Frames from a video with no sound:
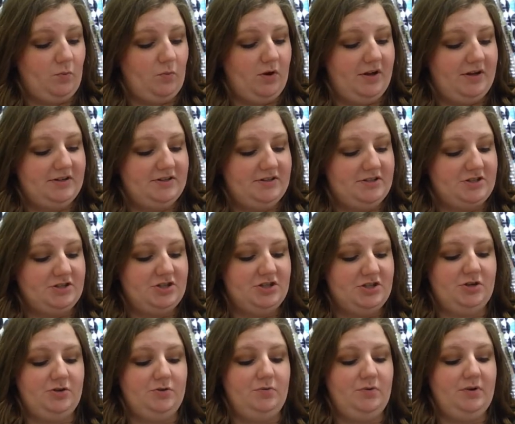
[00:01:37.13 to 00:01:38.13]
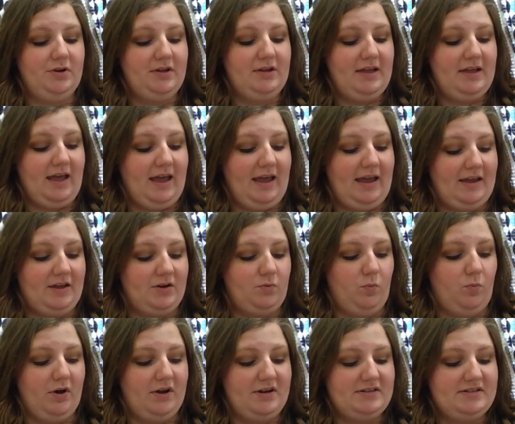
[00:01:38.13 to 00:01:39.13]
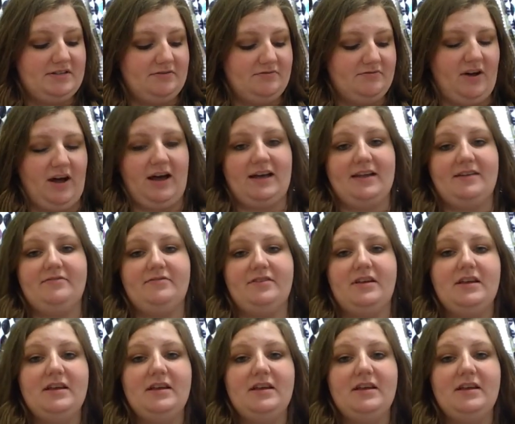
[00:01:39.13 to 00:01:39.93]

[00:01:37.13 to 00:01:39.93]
1 to 2 and 1 to 5,